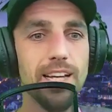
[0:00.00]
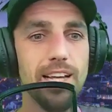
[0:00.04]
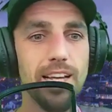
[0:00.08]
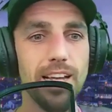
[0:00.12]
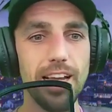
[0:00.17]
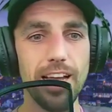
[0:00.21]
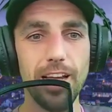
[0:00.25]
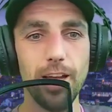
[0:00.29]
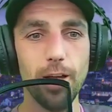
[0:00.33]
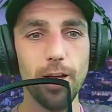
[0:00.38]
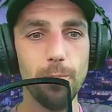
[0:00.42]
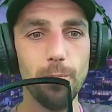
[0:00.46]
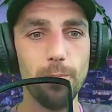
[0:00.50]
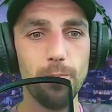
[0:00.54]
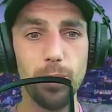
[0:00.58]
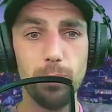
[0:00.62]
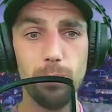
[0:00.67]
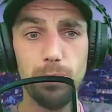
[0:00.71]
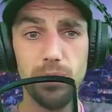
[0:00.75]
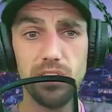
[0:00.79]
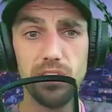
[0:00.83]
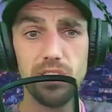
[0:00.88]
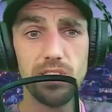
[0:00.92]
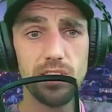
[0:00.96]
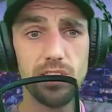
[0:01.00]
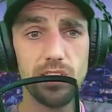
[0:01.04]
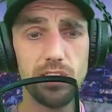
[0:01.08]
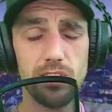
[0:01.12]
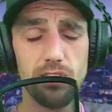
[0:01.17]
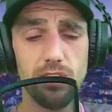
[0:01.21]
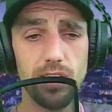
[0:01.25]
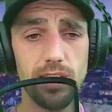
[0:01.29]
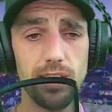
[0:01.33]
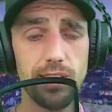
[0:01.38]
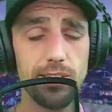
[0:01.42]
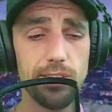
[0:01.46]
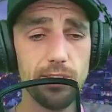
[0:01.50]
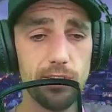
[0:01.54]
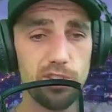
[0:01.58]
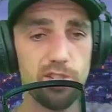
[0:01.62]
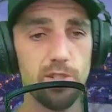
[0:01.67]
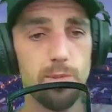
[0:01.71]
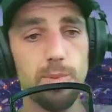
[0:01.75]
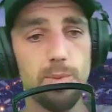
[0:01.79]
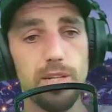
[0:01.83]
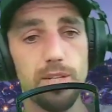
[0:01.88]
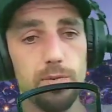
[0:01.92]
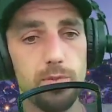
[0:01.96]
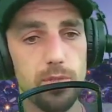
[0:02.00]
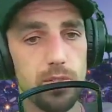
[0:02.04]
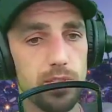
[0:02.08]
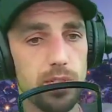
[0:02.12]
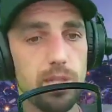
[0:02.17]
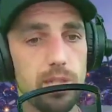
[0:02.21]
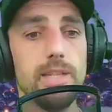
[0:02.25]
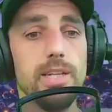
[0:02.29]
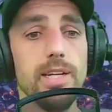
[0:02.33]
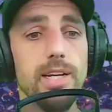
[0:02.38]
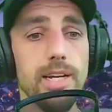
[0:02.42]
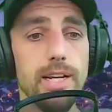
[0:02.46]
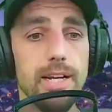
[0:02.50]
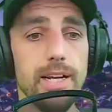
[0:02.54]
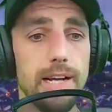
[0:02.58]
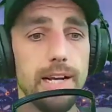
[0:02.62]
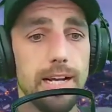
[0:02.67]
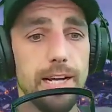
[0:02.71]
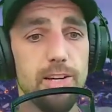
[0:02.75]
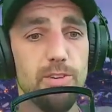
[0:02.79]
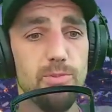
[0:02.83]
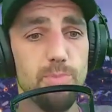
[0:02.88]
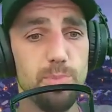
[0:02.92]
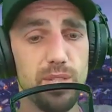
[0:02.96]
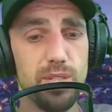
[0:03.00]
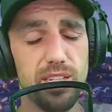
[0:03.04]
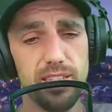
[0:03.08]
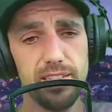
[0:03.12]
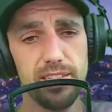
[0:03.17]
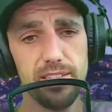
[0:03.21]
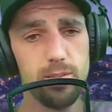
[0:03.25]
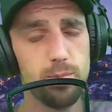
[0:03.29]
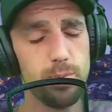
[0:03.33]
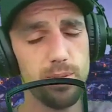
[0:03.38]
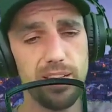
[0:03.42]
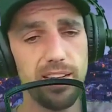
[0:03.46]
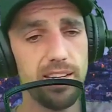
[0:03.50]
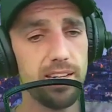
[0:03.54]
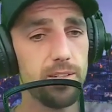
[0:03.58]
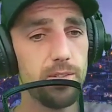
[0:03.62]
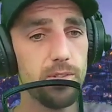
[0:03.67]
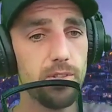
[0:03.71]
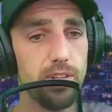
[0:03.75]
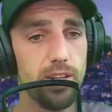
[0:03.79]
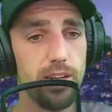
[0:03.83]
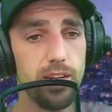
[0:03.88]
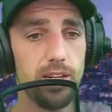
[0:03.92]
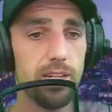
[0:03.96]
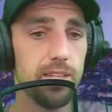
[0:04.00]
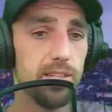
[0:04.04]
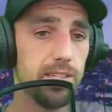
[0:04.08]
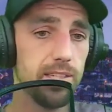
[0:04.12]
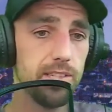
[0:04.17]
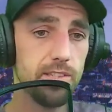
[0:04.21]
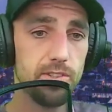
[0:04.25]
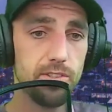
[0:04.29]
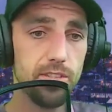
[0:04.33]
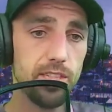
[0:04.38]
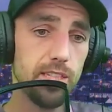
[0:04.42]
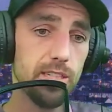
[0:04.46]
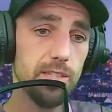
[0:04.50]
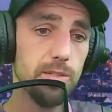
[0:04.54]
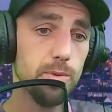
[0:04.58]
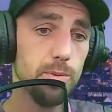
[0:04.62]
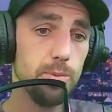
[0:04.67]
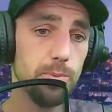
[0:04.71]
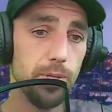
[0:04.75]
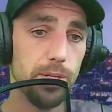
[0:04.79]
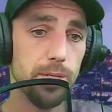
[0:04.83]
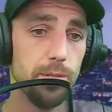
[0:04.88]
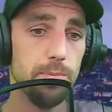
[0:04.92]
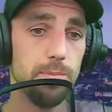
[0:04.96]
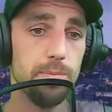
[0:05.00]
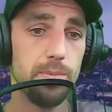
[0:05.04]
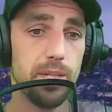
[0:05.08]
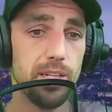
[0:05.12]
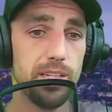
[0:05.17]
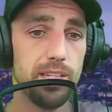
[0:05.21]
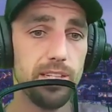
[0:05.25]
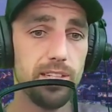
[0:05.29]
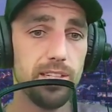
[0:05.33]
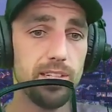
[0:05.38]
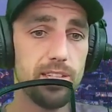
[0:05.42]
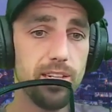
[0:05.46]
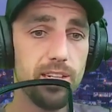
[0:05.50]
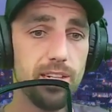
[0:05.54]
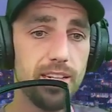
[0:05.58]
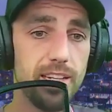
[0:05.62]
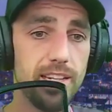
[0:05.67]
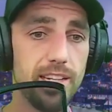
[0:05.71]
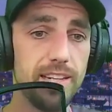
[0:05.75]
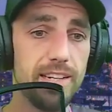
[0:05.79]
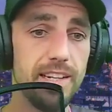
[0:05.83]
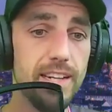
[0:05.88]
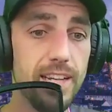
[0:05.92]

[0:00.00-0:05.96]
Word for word: Um, a business related trip, obviously, um, because we can't go on holidays right now um, and all that.